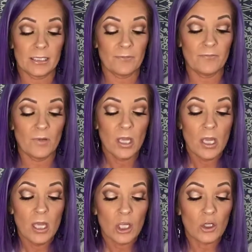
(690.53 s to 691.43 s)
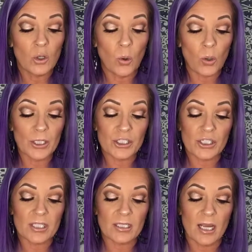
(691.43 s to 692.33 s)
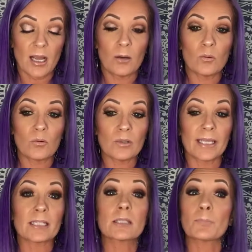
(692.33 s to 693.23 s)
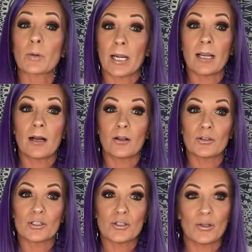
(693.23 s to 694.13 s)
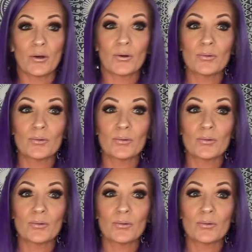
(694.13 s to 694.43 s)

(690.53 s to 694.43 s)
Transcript: It's a gorgeous like spring color too.